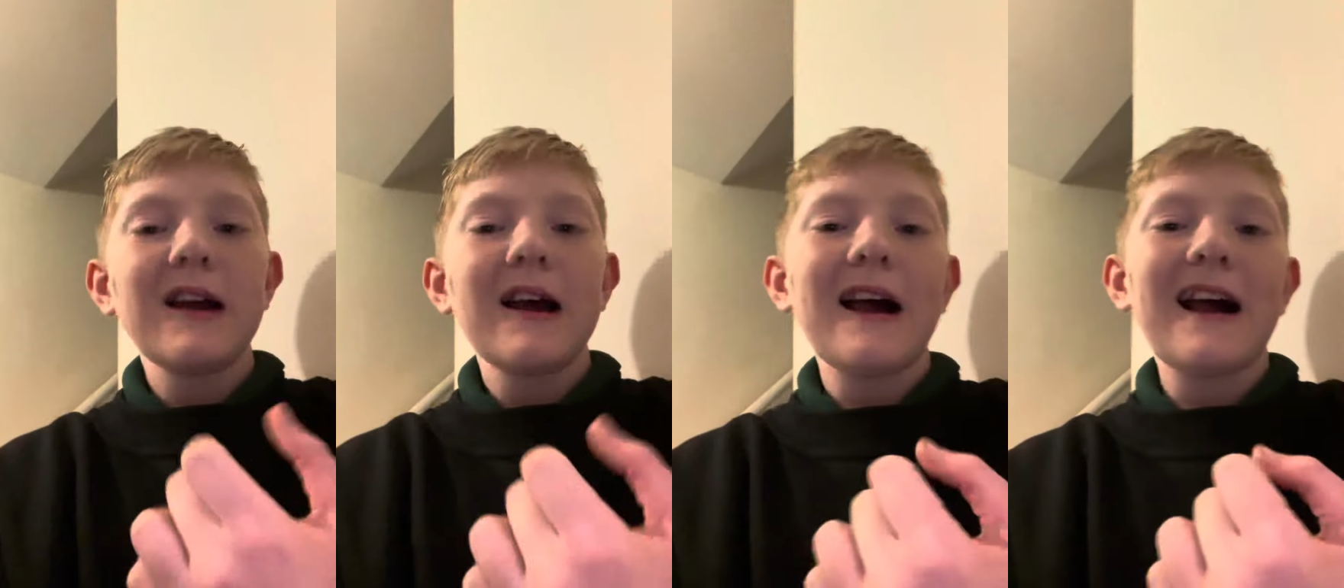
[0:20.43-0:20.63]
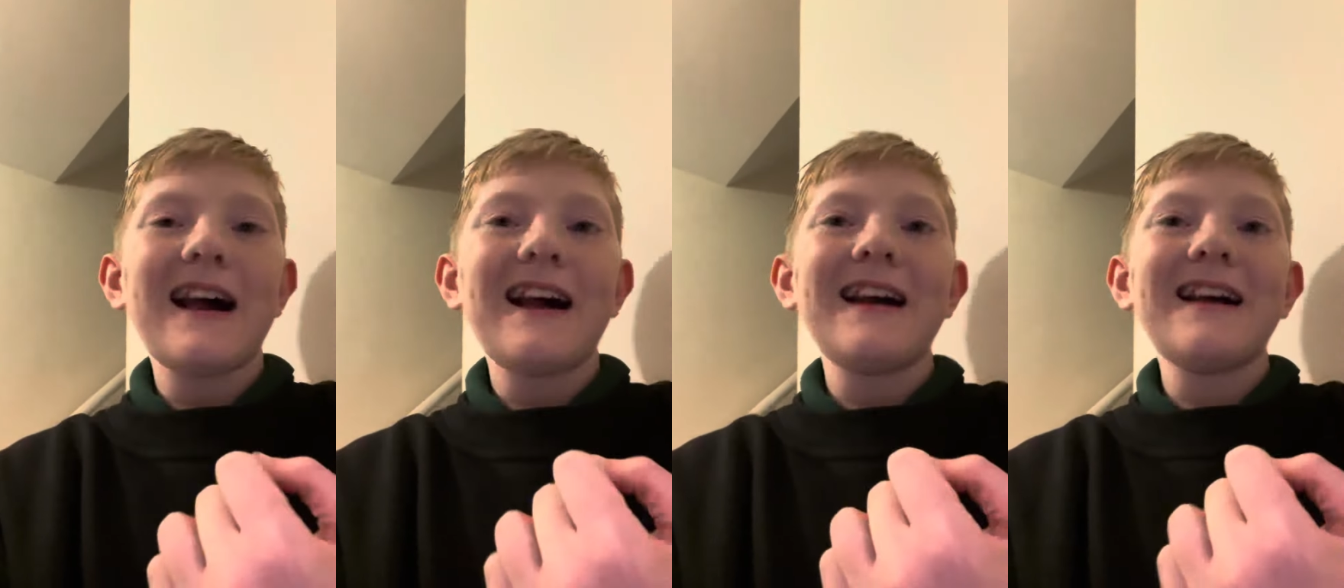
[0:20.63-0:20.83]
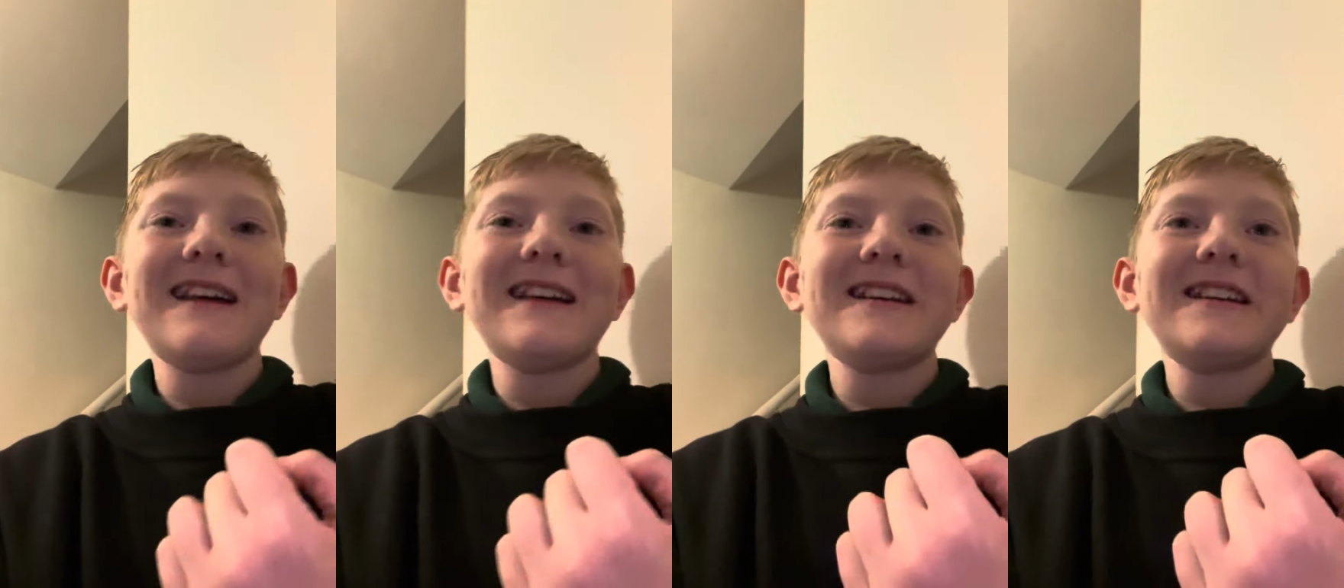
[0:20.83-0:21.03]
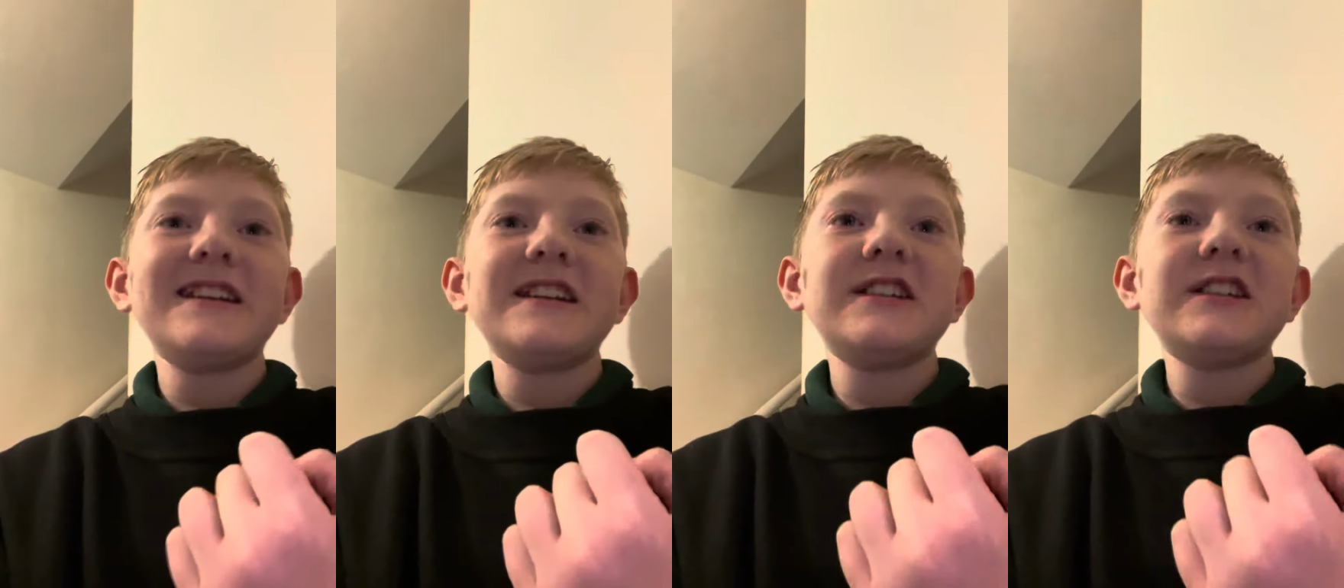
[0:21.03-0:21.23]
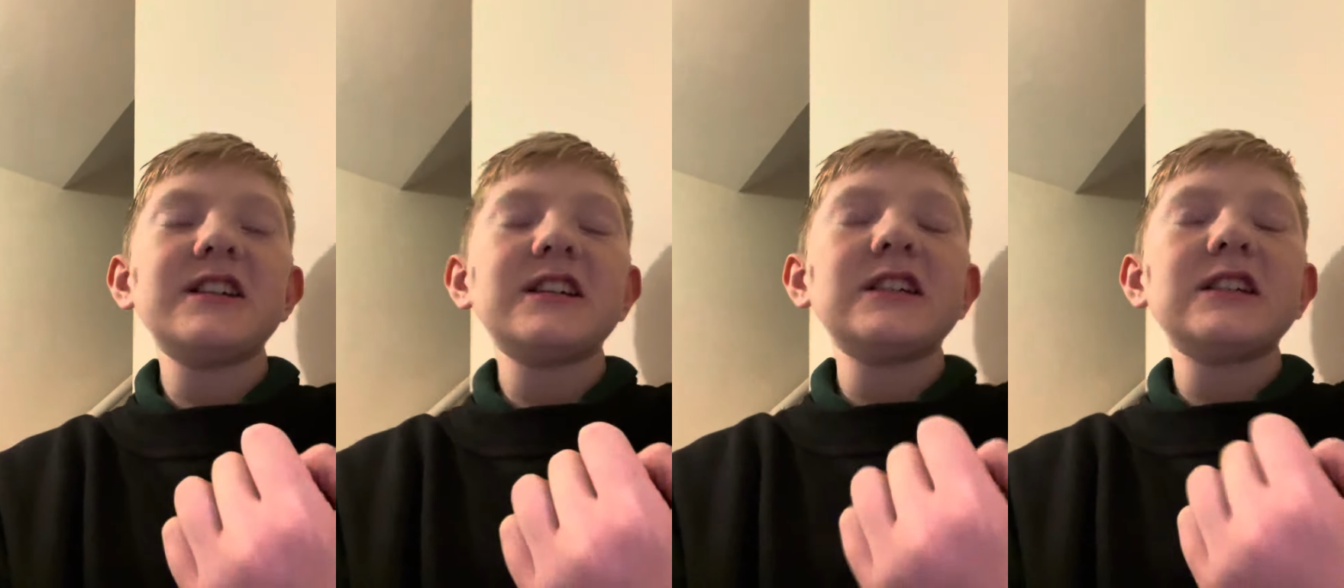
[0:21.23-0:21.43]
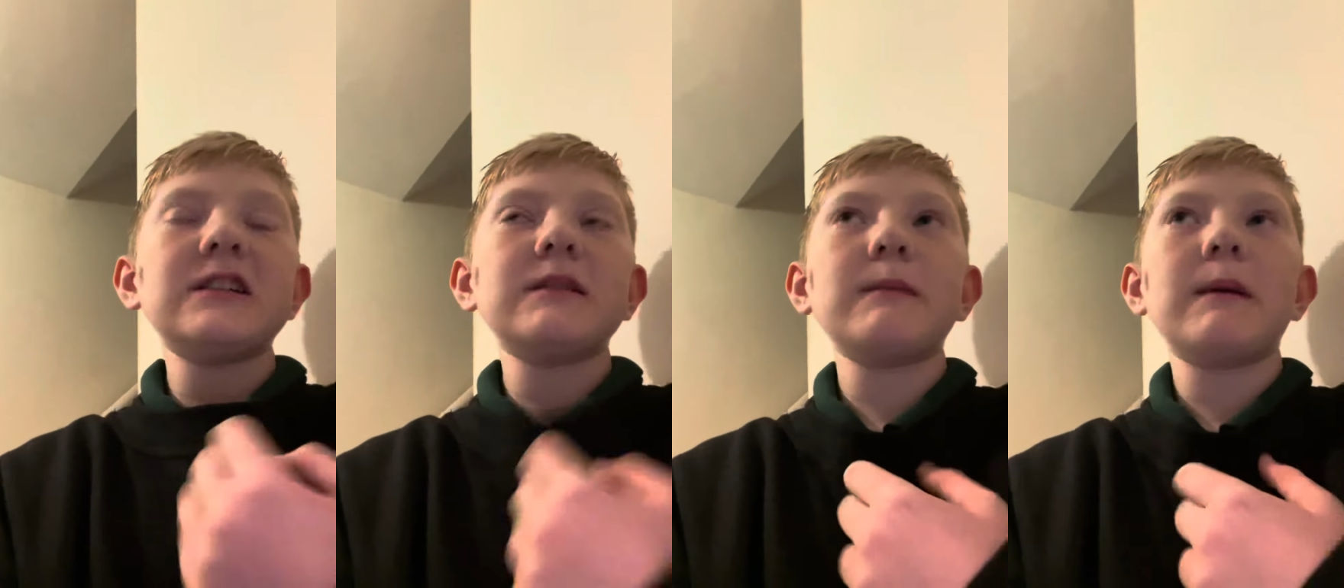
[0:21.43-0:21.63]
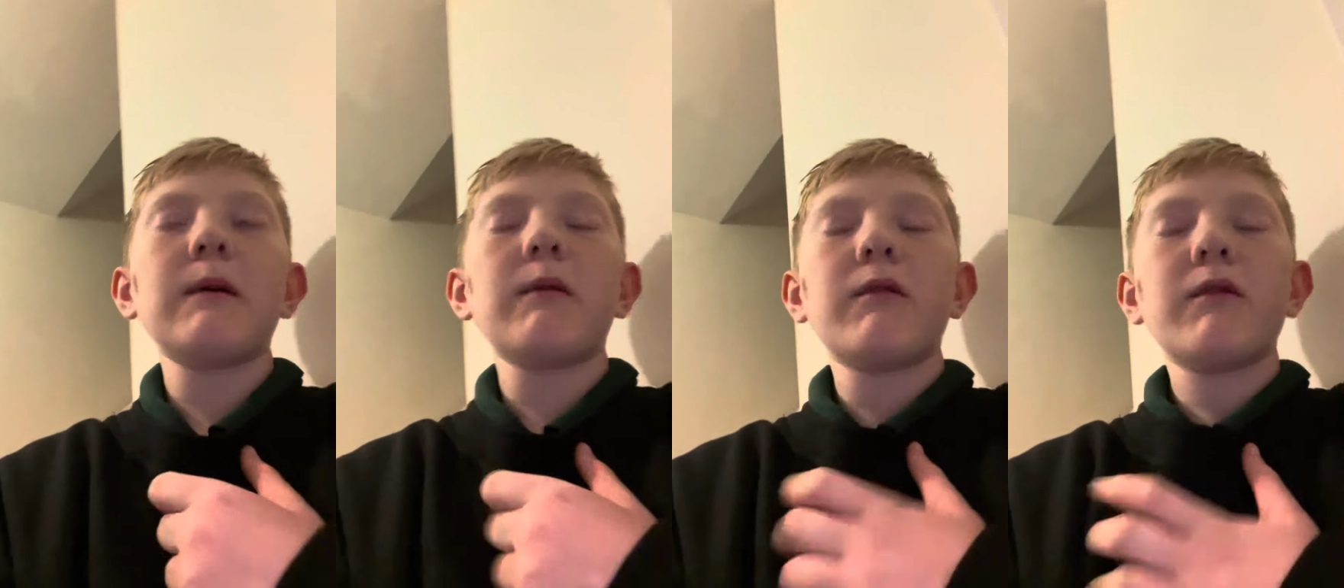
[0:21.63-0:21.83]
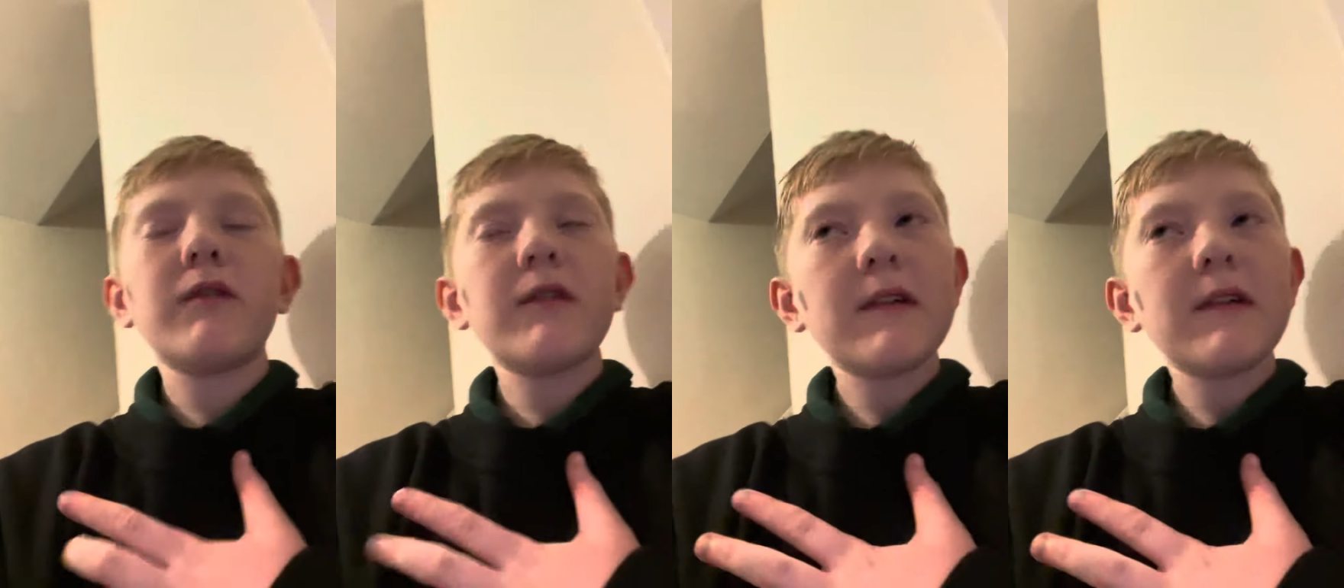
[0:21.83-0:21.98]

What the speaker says: and it would